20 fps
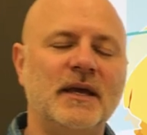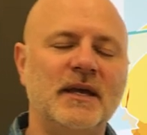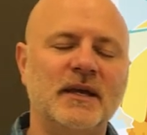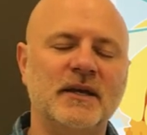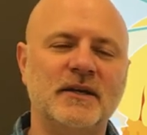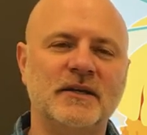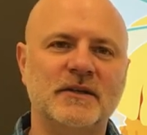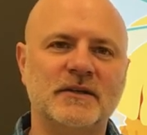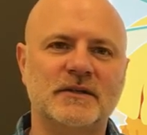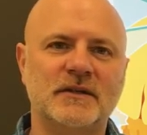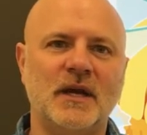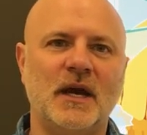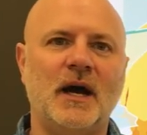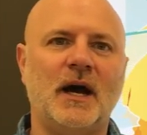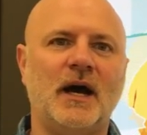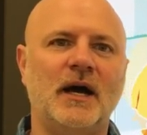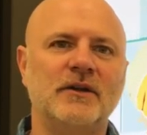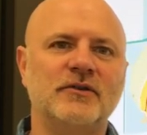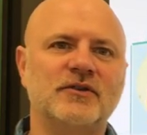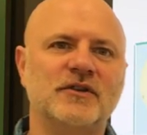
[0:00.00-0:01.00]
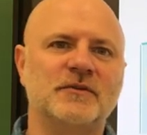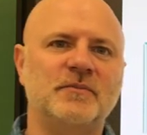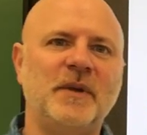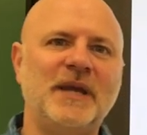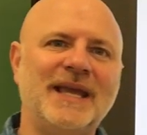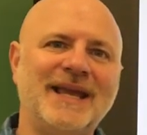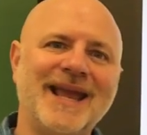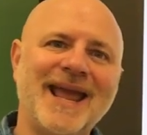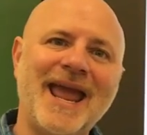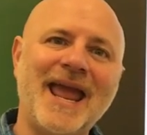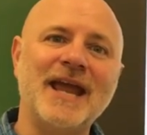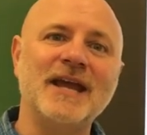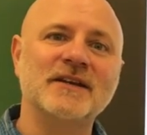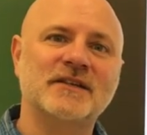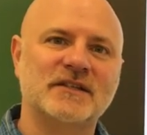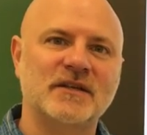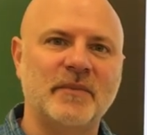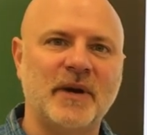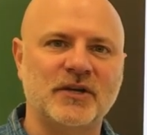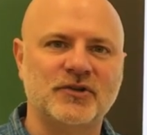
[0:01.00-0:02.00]
is uh, just being
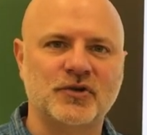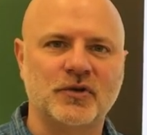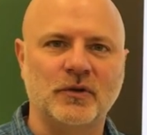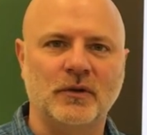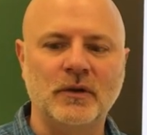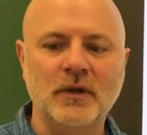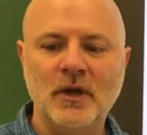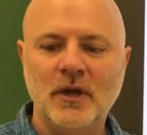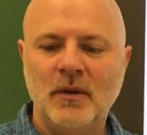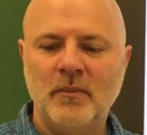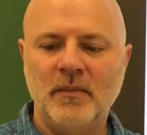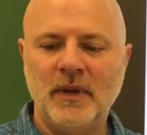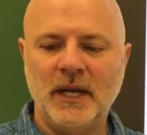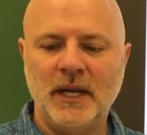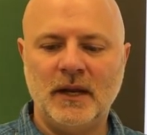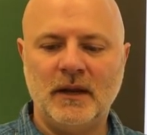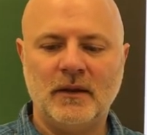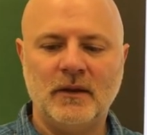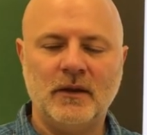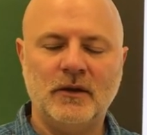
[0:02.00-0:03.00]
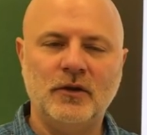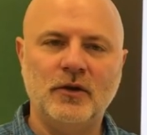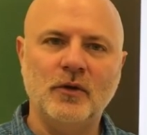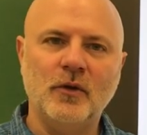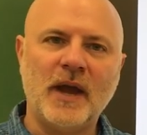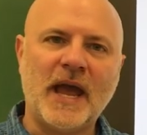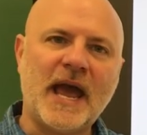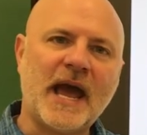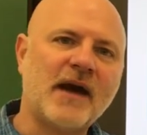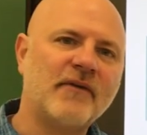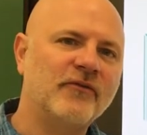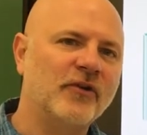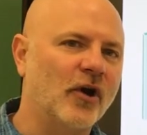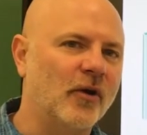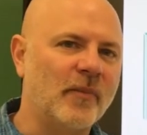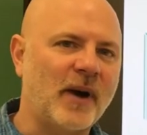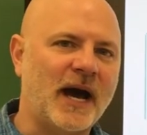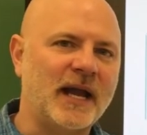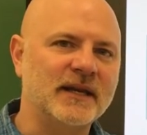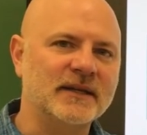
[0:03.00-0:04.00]
asymmetrical, meaning you have no
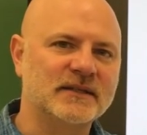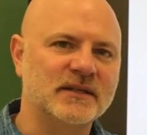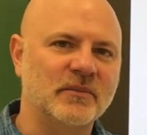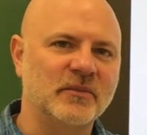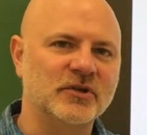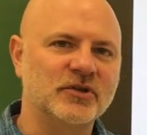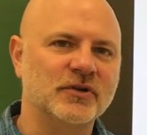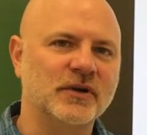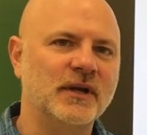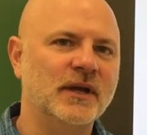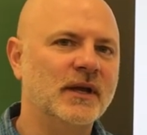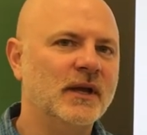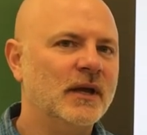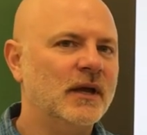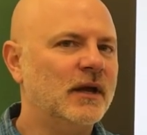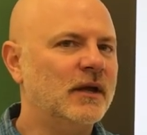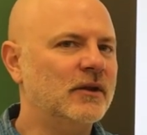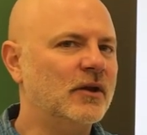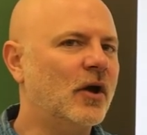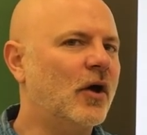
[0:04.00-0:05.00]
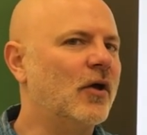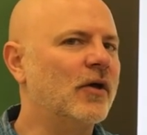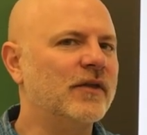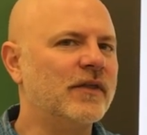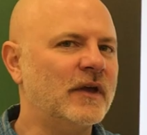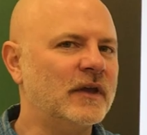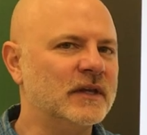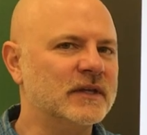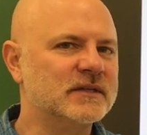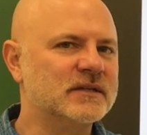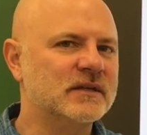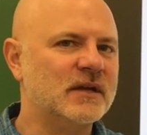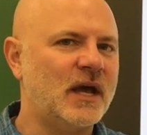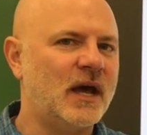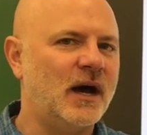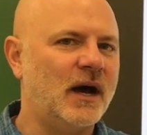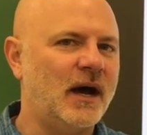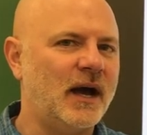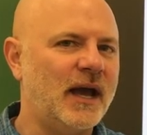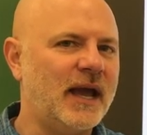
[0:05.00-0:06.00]
body symmetry. And the only thing that's
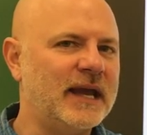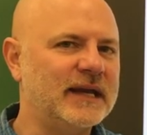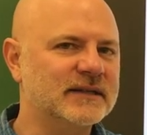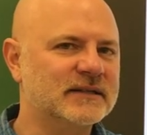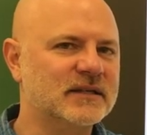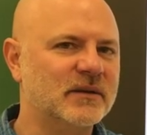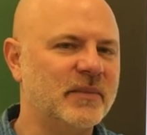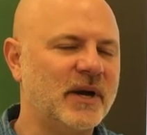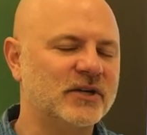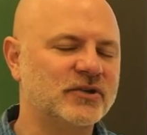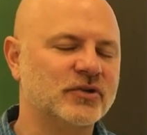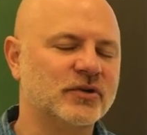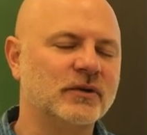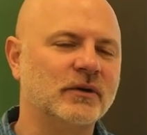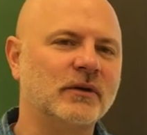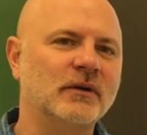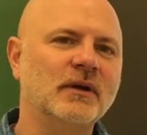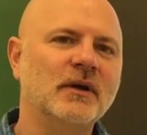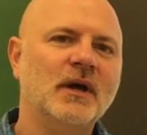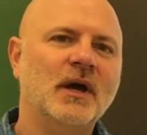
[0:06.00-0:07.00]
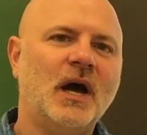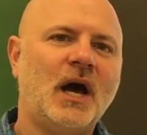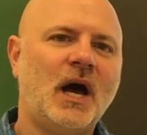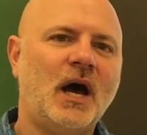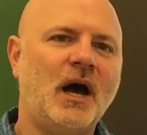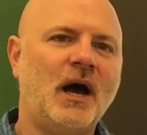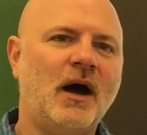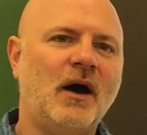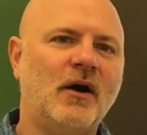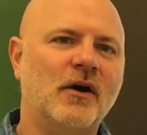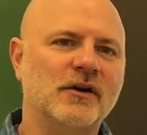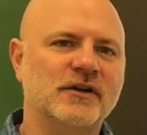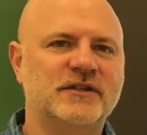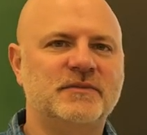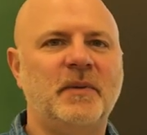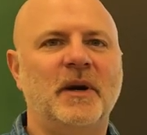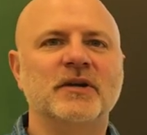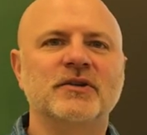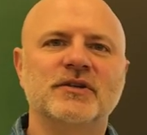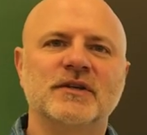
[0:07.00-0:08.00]
uh, asymmetrical uh, are
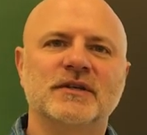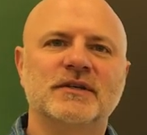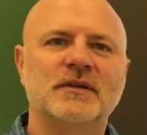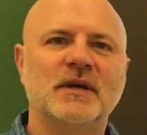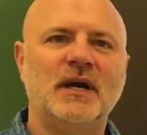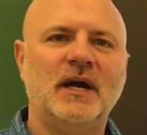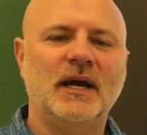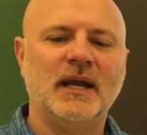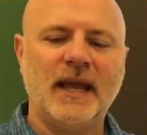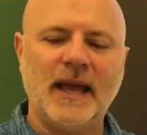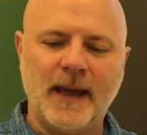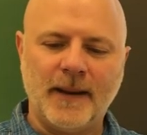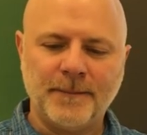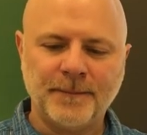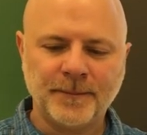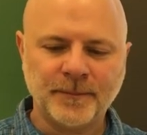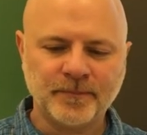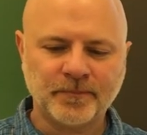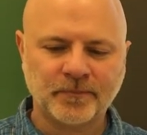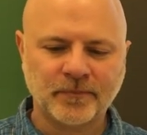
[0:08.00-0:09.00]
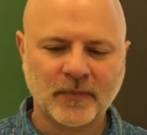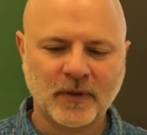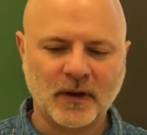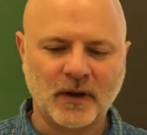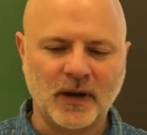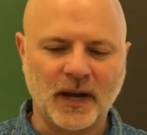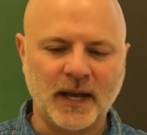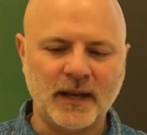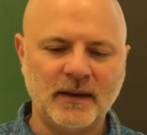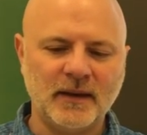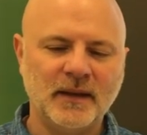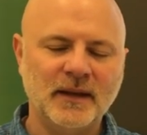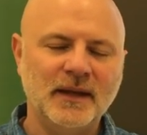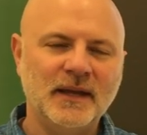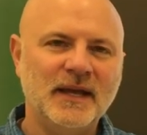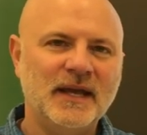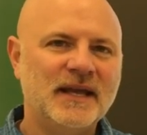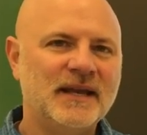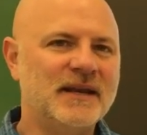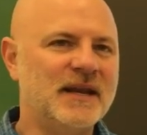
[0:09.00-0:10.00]
sponges, again, all right?
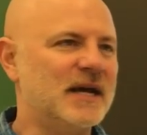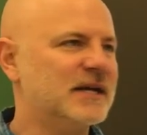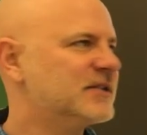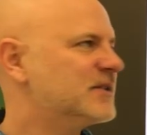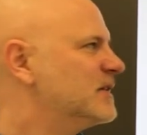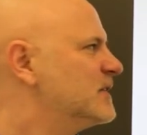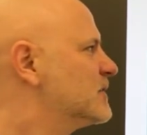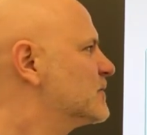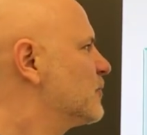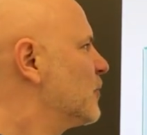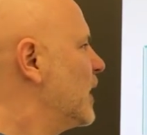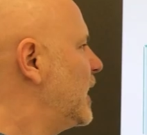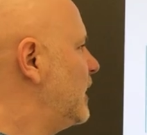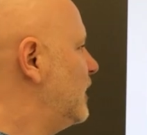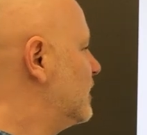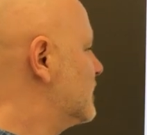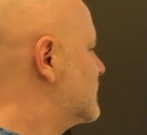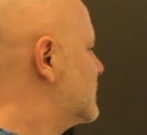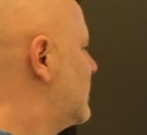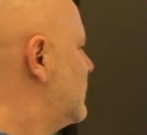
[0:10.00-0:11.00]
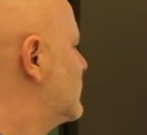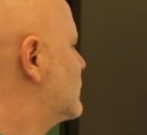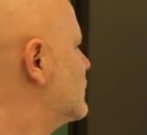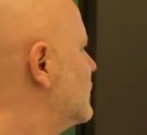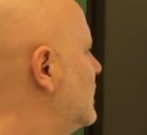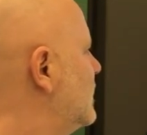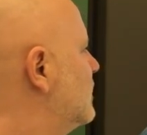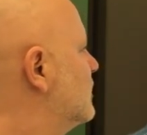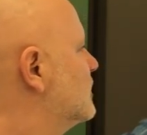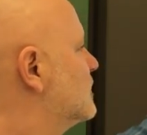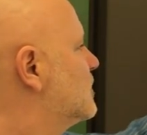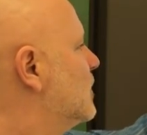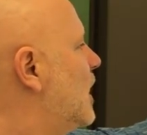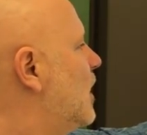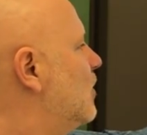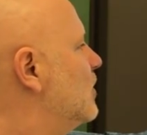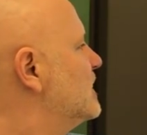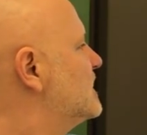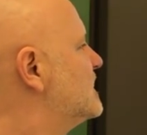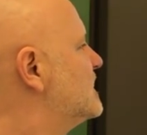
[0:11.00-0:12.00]
Next is radial symmetry is what we